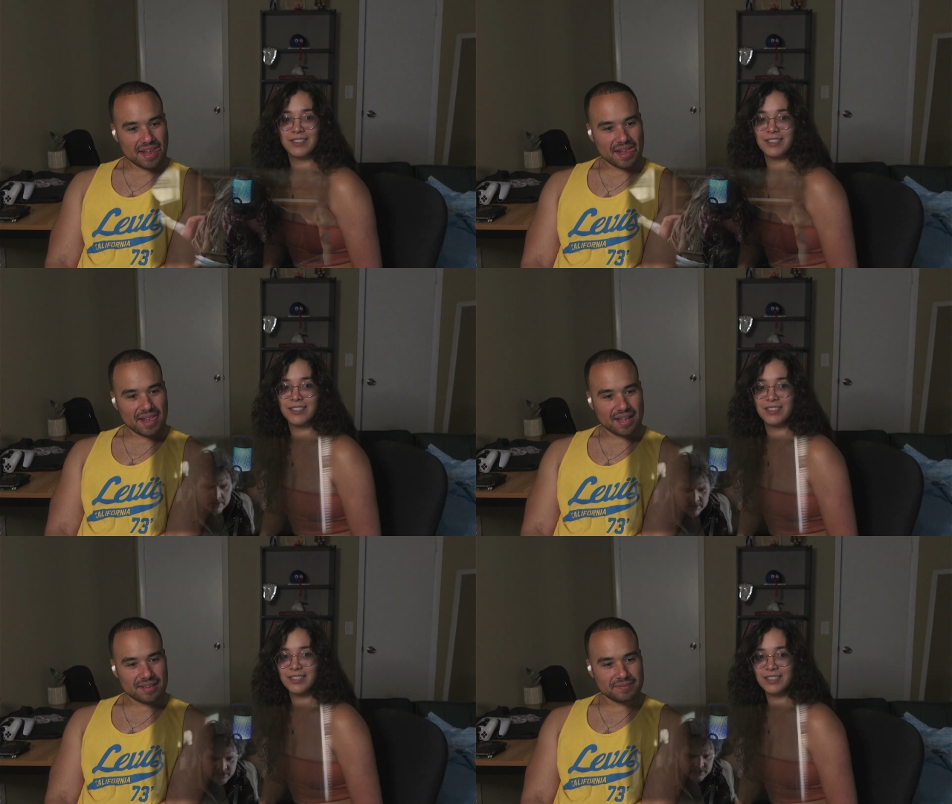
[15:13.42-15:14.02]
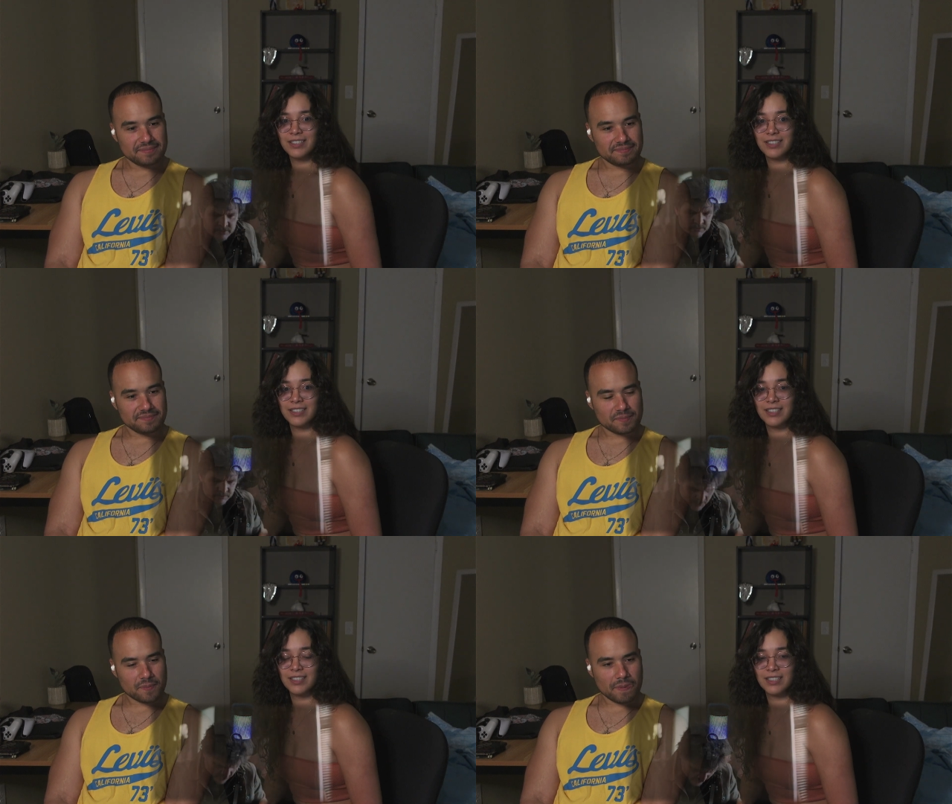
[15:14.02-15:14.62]

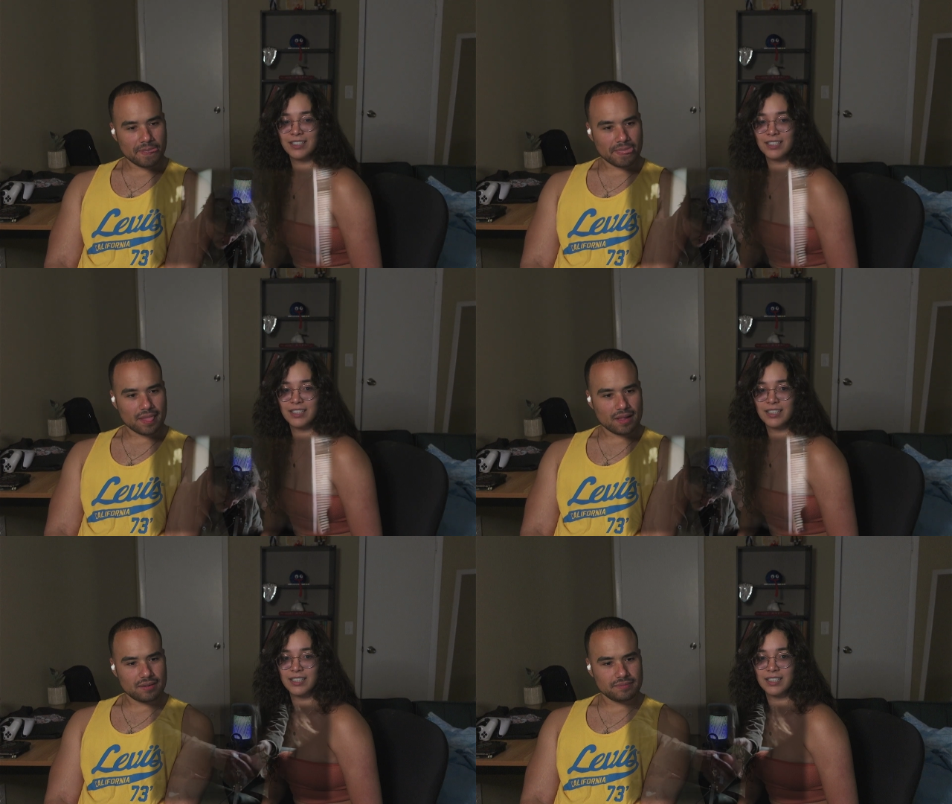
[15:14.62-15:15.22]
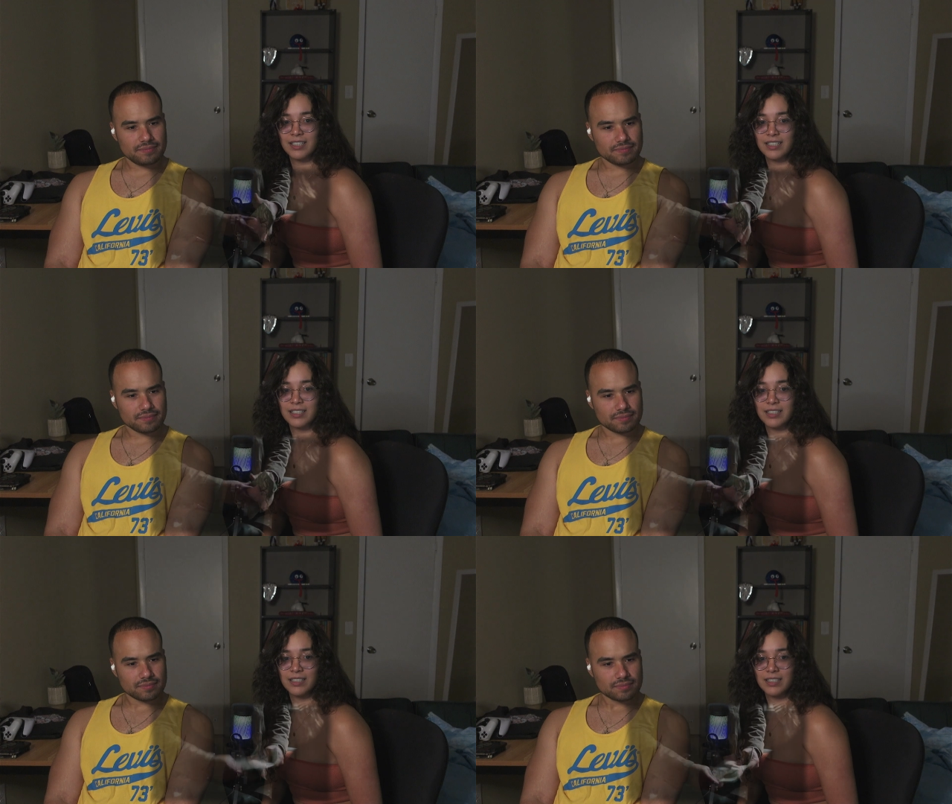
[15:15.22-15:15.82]

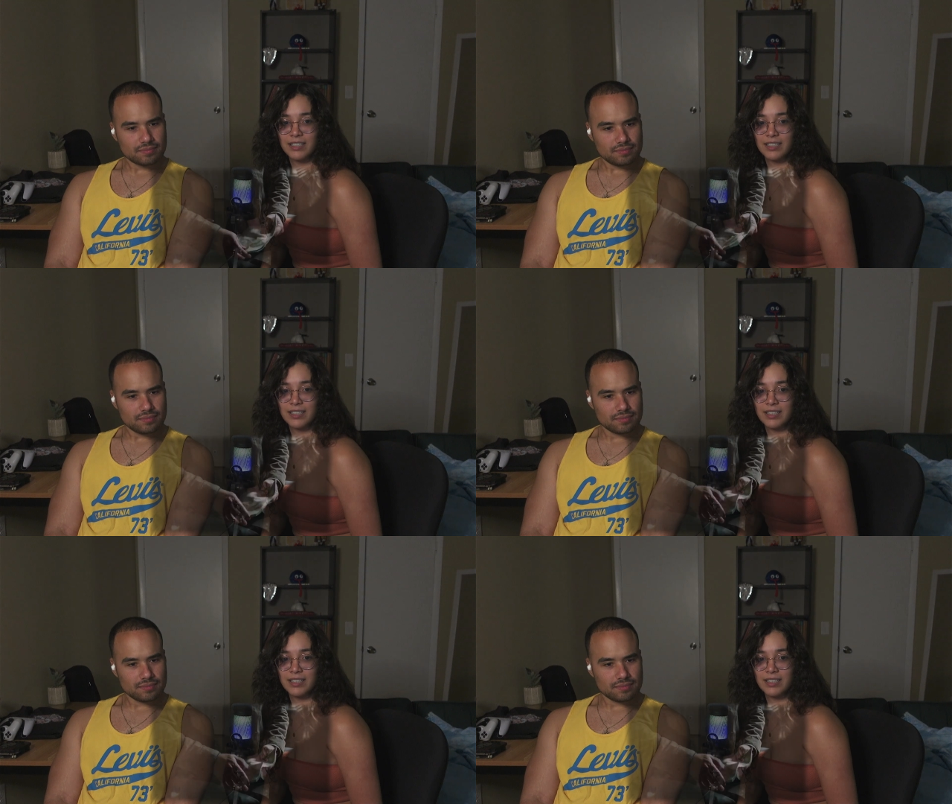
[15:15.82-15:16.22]
(silence)